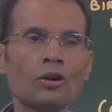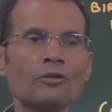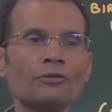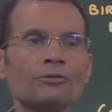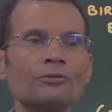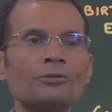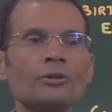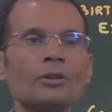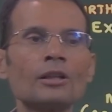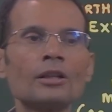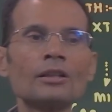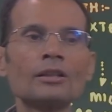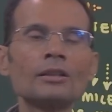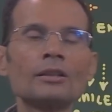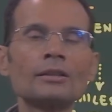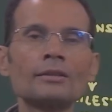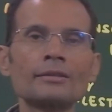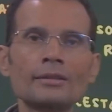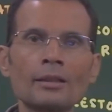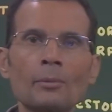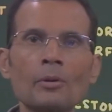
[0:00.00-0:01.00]
of
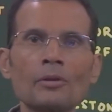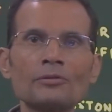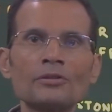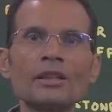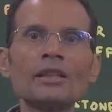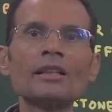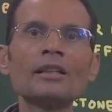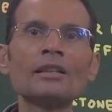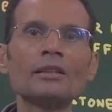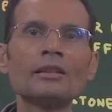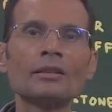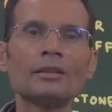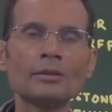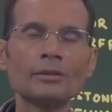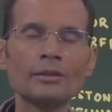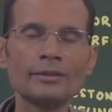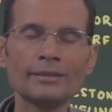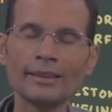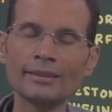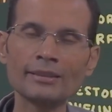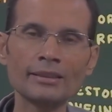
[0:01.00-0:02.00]
some of the
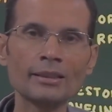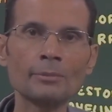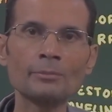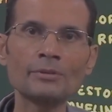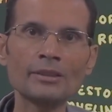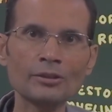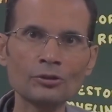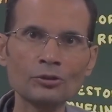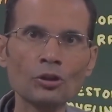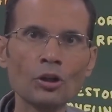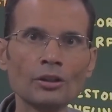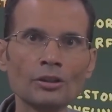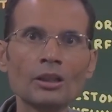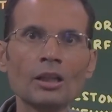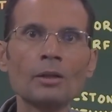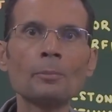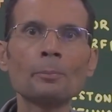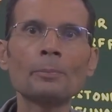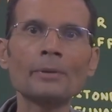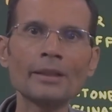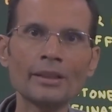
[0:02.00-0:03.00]
systems is not
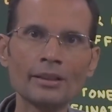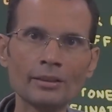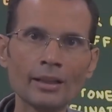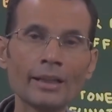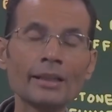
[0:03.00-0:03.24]
complete.